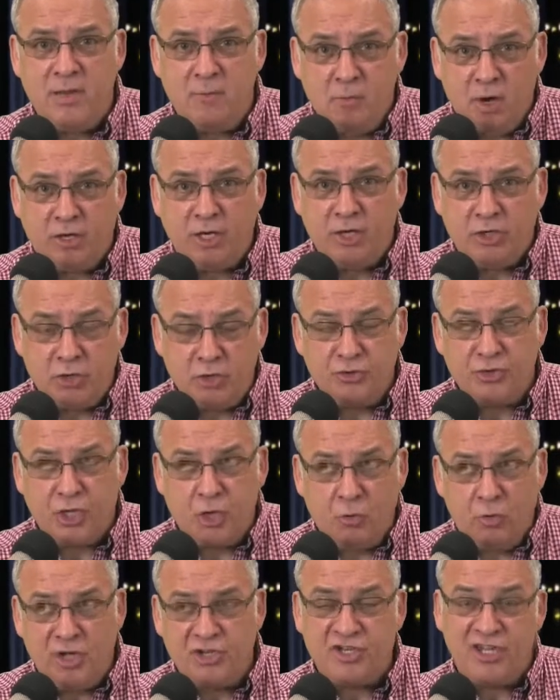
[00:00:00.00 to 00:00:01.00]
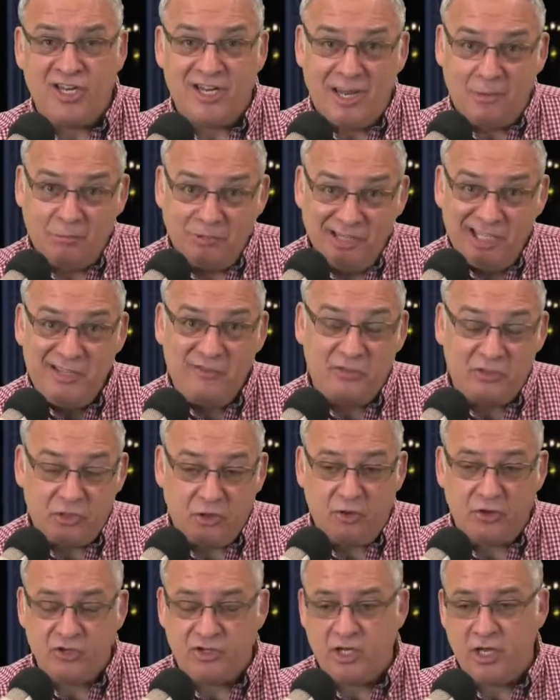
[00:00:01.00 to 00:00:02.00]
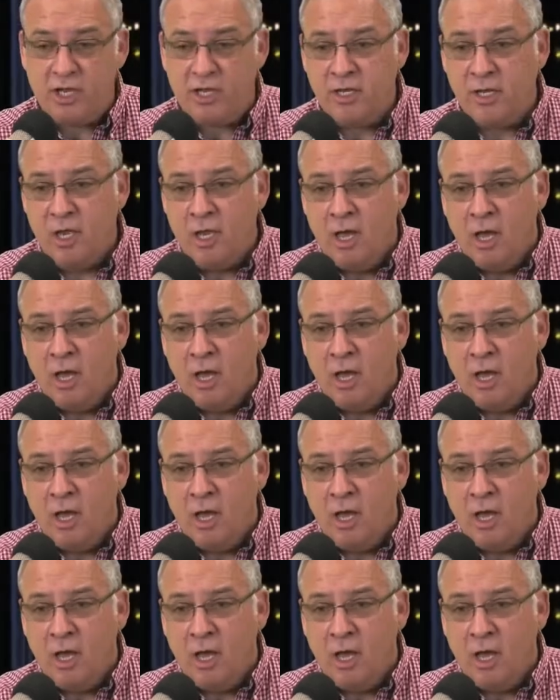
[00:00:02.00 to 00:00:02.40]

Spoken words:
Monday, Tuesday, Wednesday, and I believe Thursday.